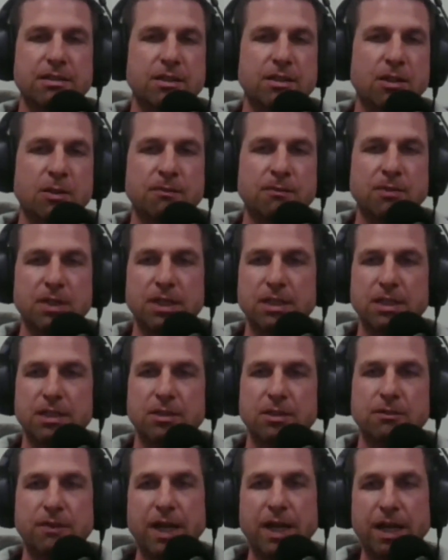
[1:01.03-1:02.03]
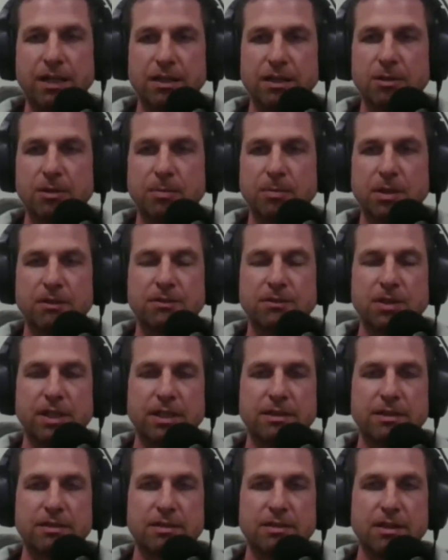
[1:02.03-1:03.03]
hopefully you've had a little bit of
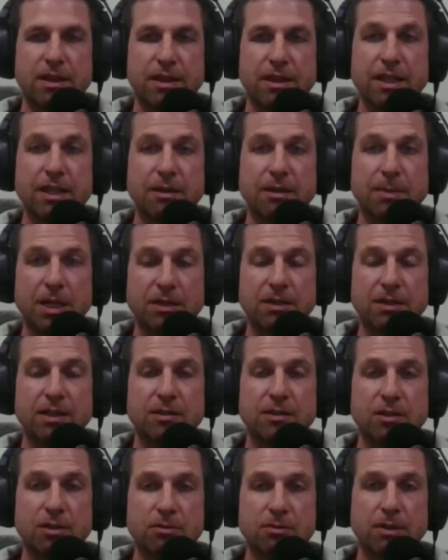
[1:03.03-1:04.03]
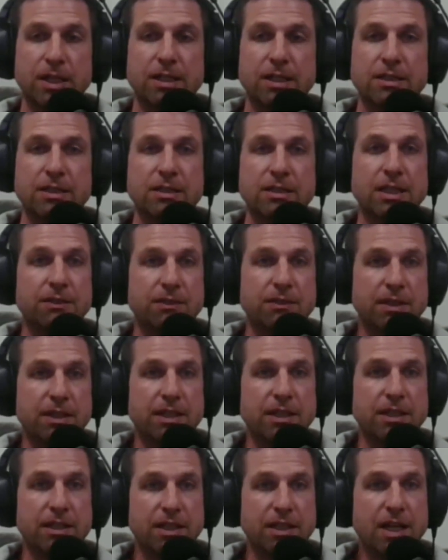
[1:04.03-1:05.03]
chance to think about this already, given
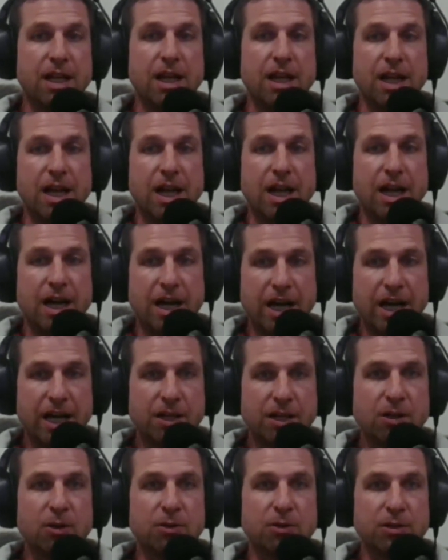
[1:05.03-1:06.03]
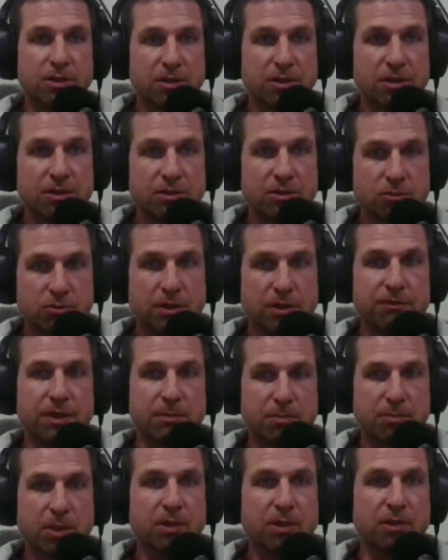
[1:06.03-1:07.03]
that I know you're a
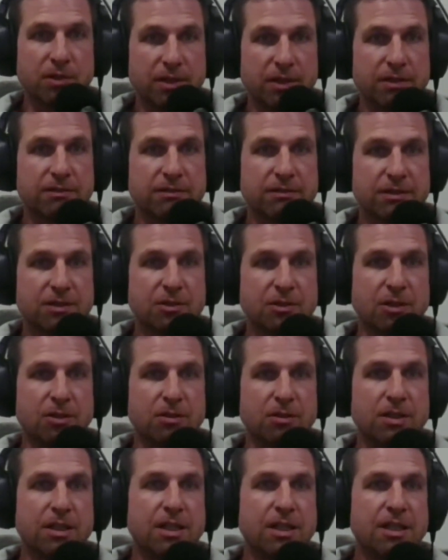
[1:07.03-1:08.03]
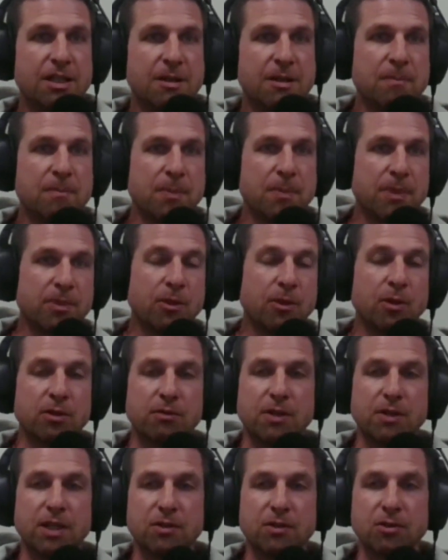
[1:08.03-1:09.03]
driven person. So those
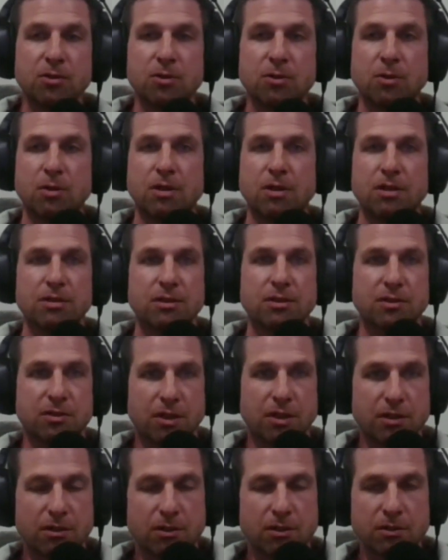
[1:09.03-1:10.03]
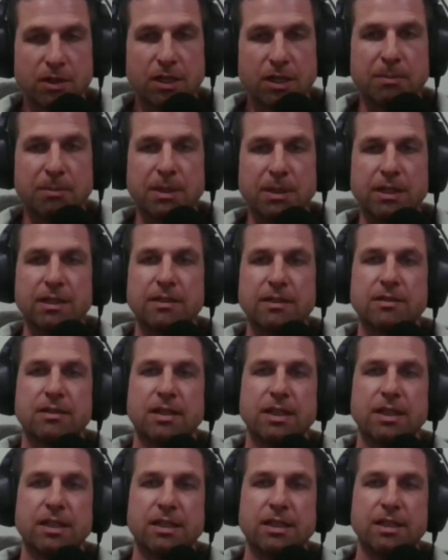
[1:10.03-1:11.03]
of us who start our own companies
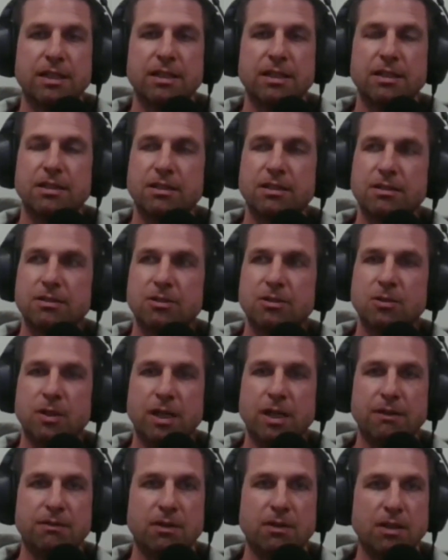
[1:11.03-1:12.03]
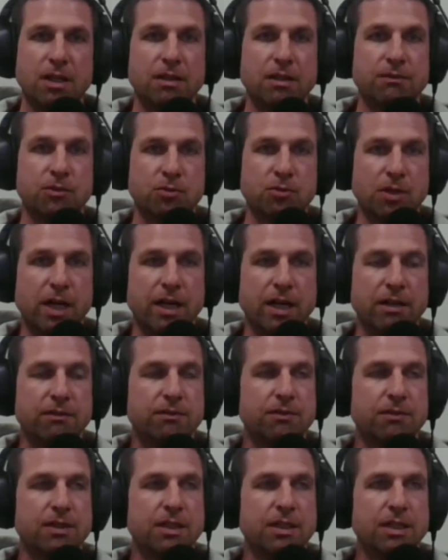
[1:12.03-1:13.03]
and who have a lot of
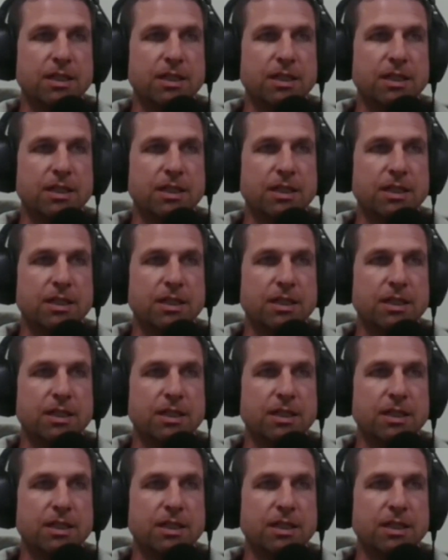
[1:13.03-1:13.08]
drive,